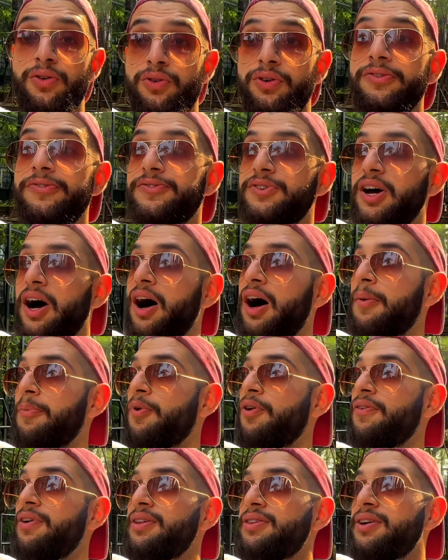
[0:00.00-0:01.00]
rooftop
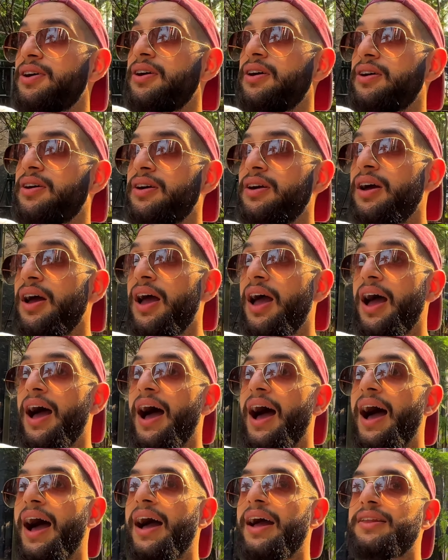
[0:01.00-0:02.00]
over there.
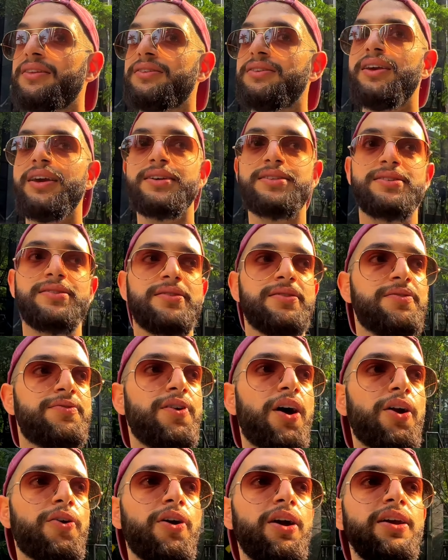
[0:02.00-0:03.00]
And yes, we
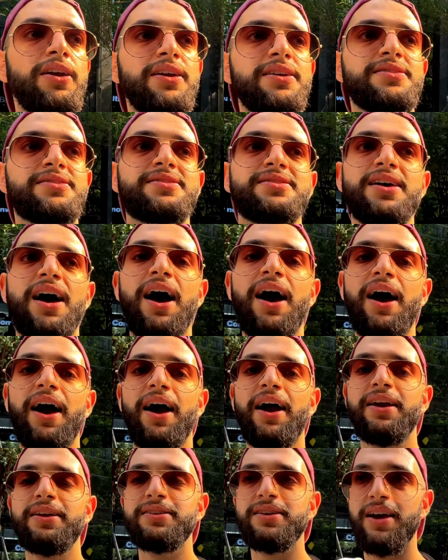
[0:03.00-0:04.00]
are going
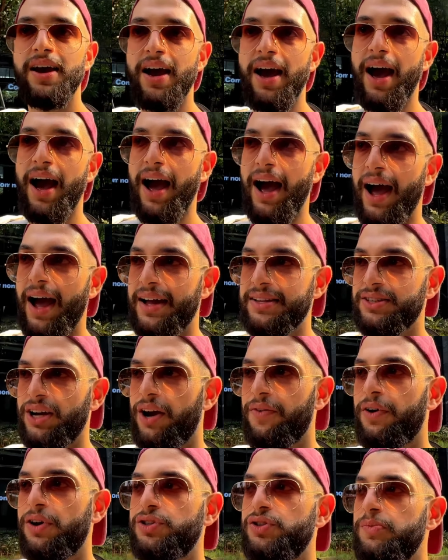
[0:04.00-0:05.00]
inside, and I
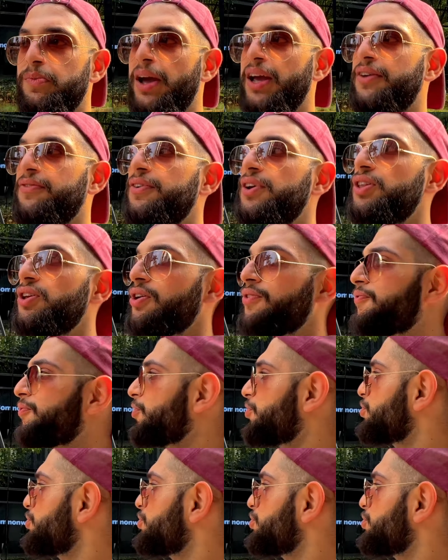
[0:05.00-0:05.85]
want to make video for